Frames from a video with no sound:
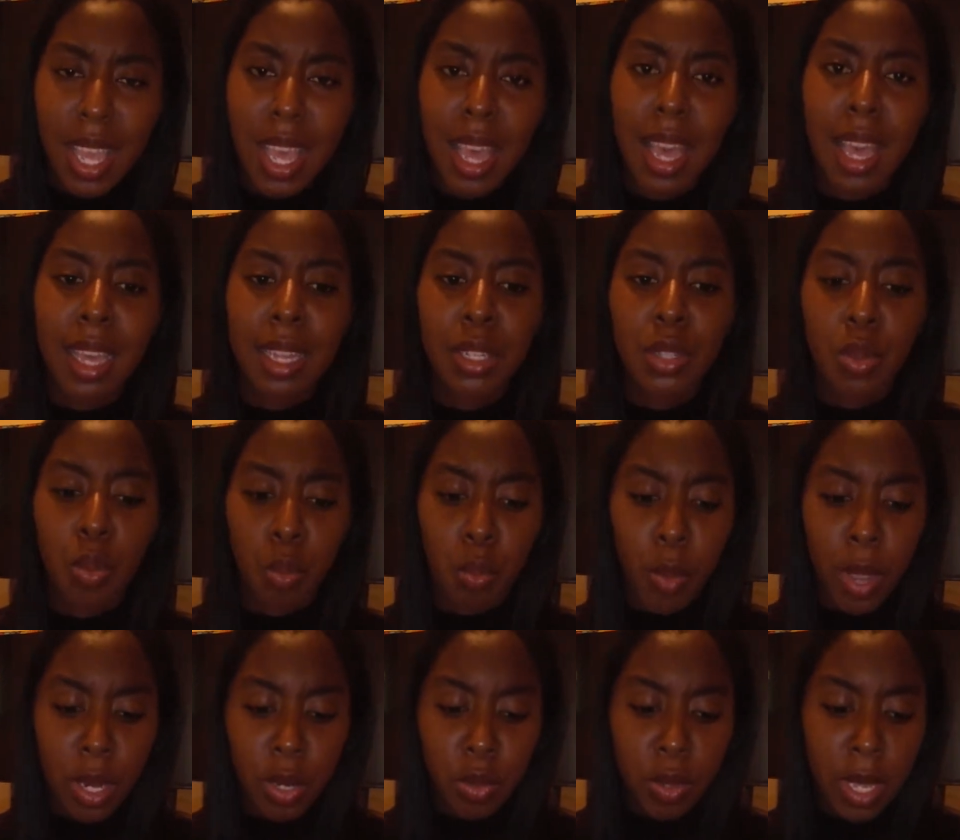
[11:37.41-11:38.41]
and
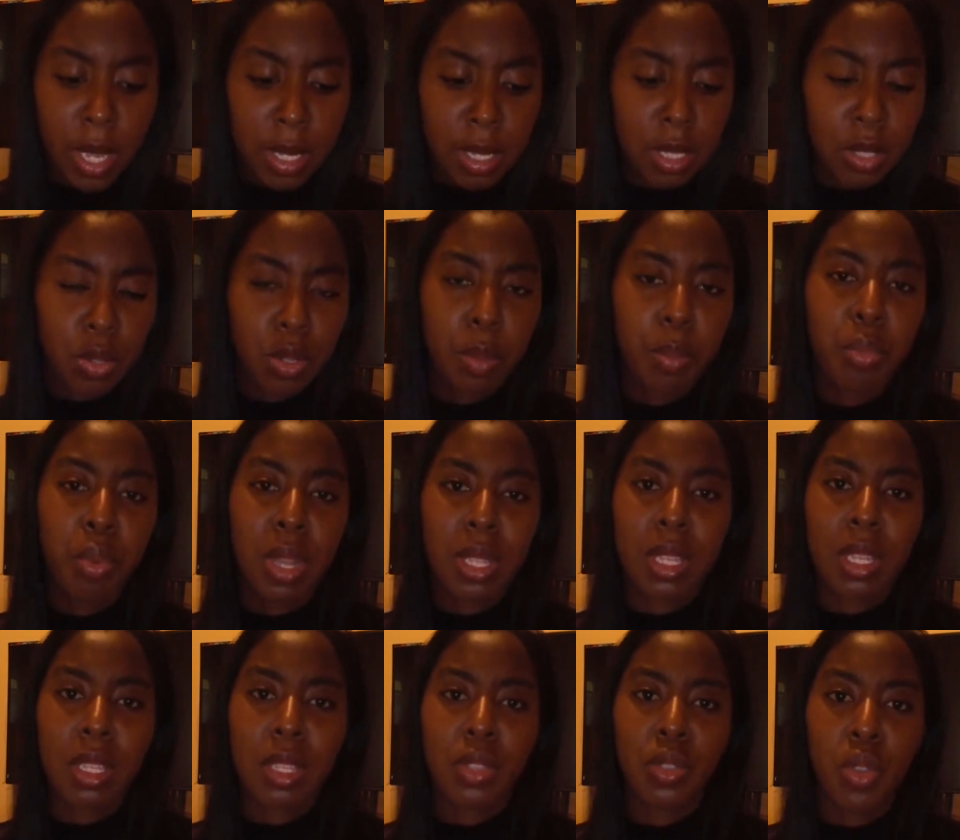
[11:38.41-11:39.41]
when you get into the
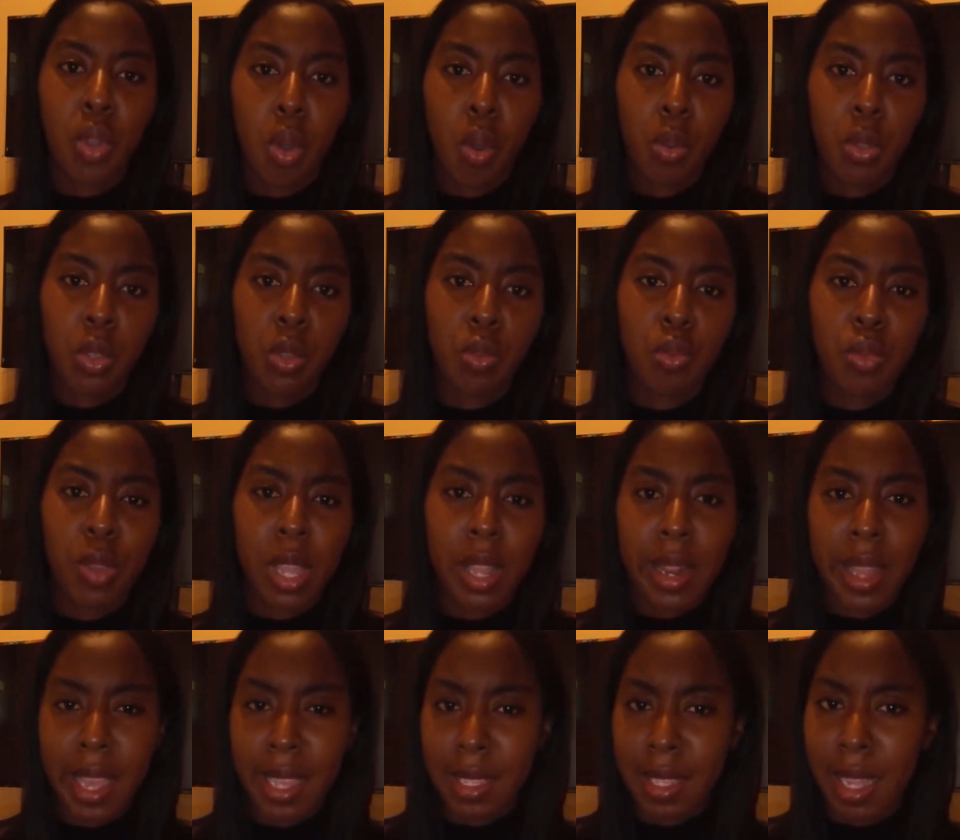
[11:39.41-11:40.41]
process now, you
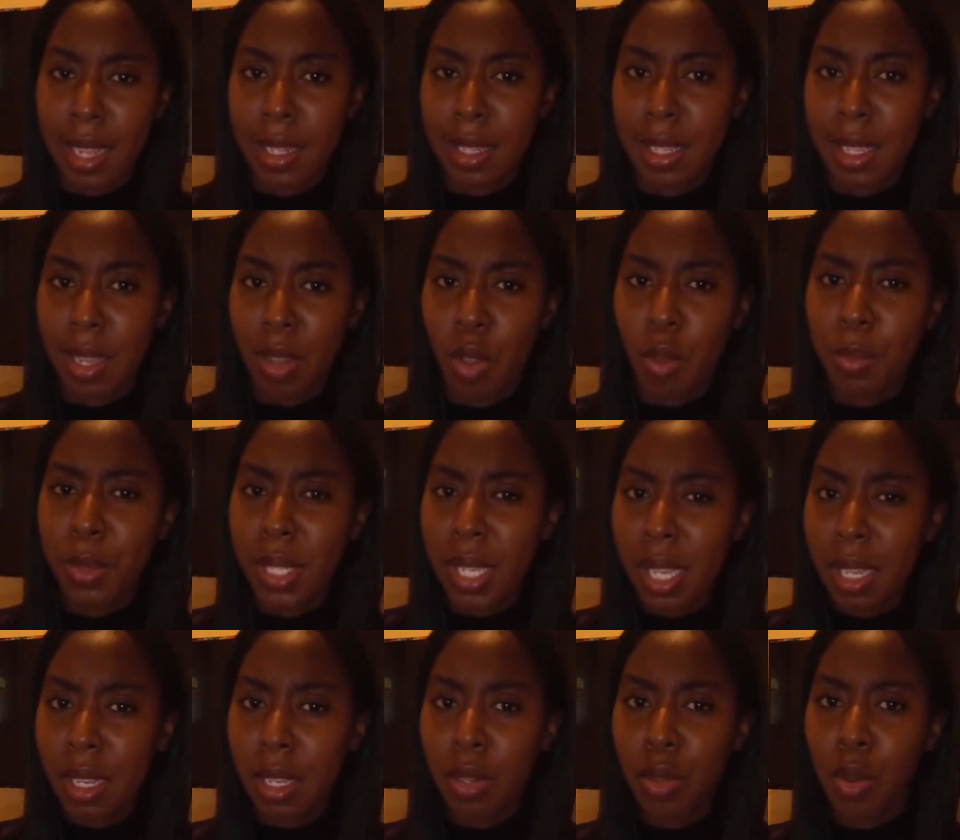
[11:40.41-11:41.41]
realize that
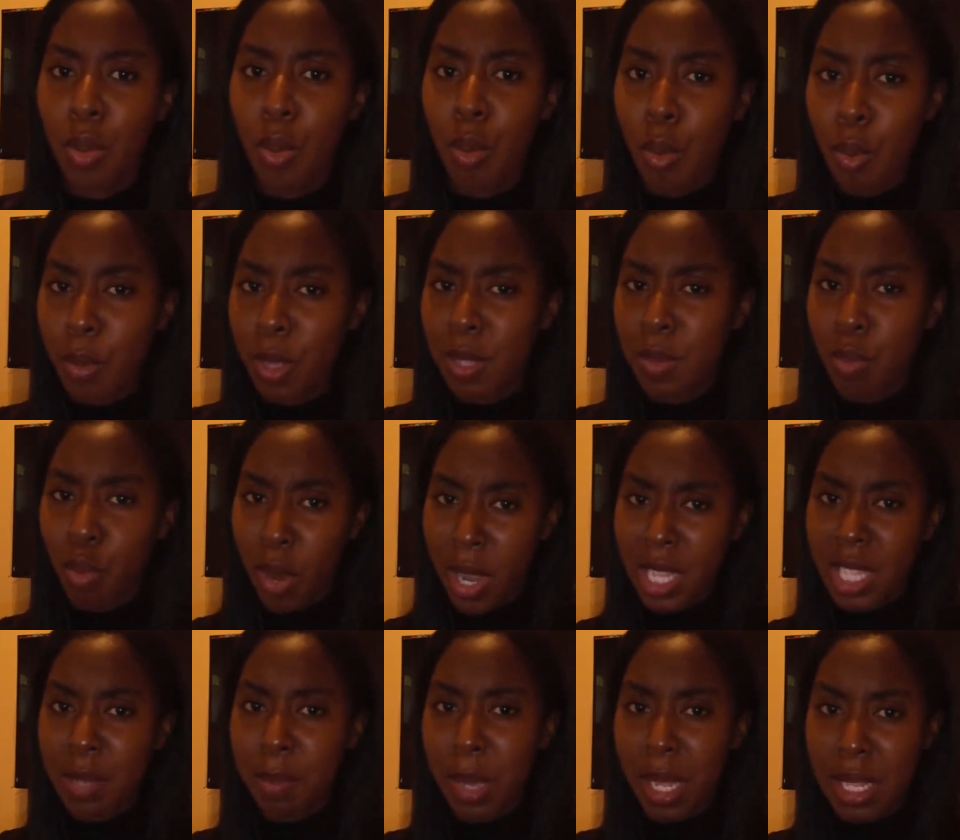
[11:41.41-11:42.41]
obtaining a home is more
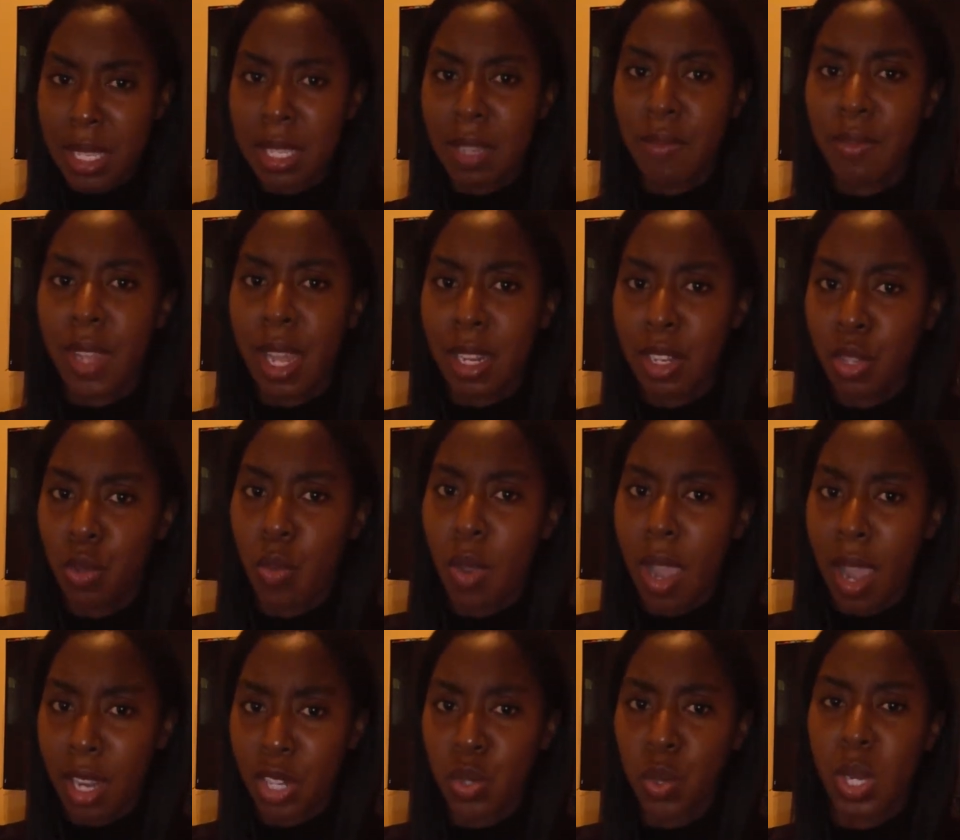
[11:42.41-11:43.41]
expensive than you
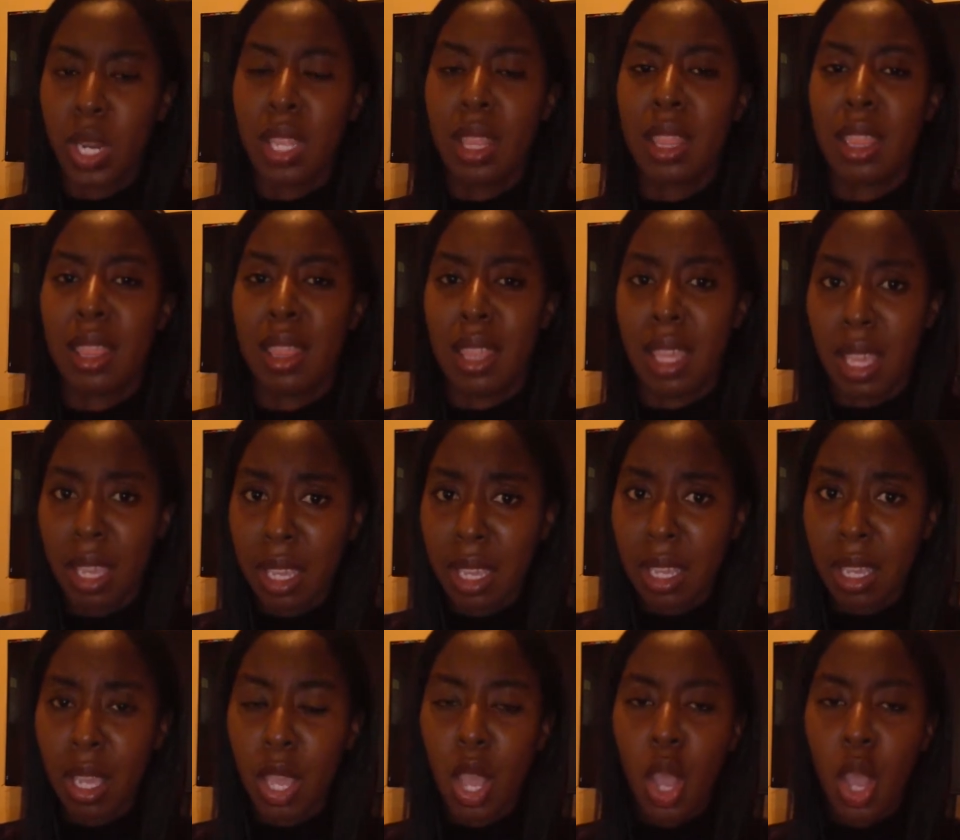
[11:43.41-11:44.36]
actually think.